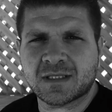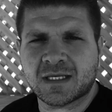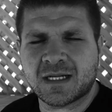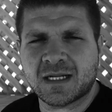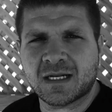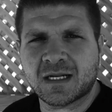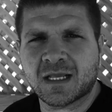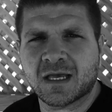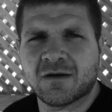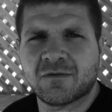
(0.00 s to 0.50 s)
They
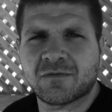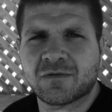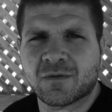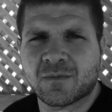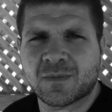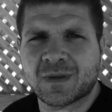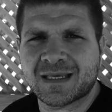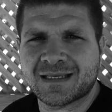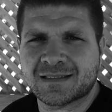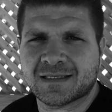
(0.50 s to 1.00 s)
didn't come
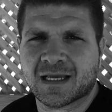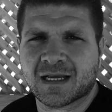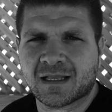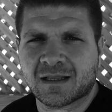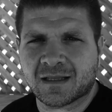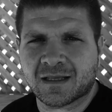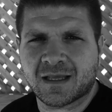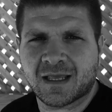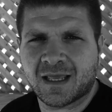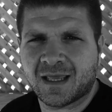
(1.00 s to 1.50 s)
from
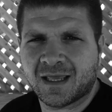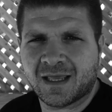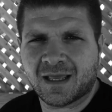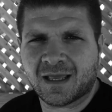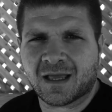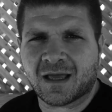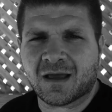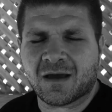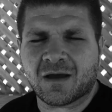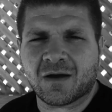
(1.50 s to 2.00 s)
exactly
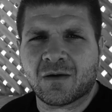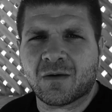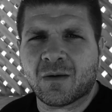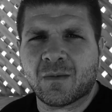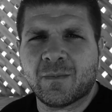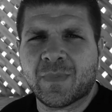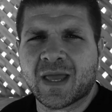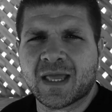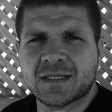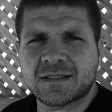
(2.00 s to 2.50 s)

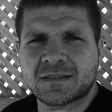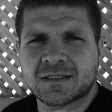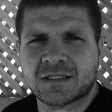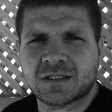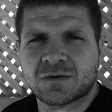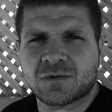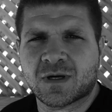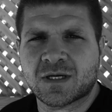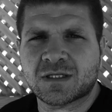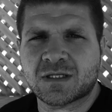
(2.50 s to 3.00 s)
a bad
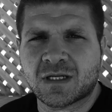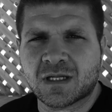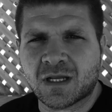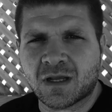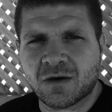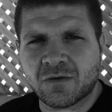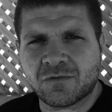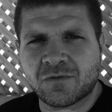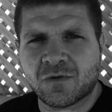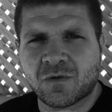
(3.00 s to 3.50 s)
situation and
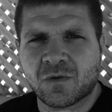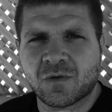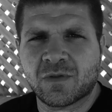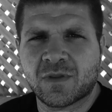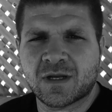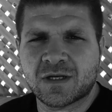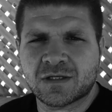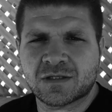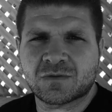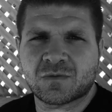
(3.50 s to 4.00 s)
go forward.
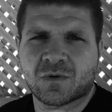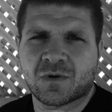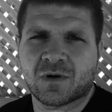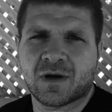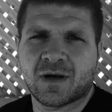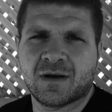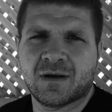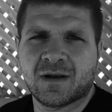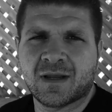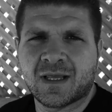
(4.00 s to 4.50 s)
They just were
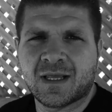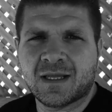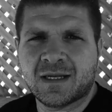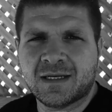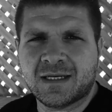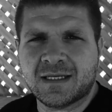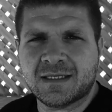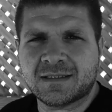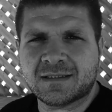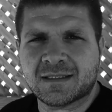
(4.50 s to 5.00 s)
in
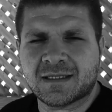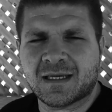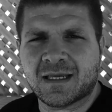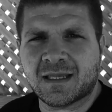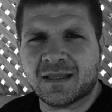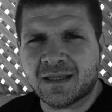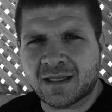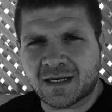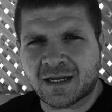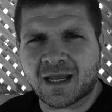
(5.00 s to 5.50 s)
decent
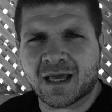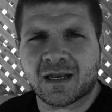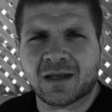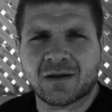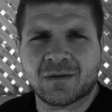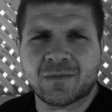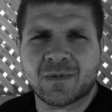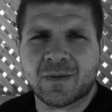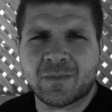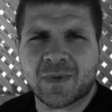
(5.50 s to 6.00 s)
and then got a
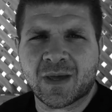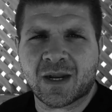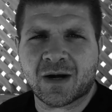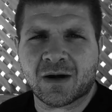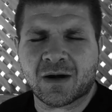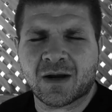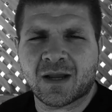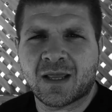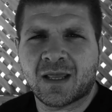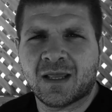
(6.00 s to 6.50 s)
little bit
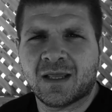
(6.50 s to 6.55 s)
better.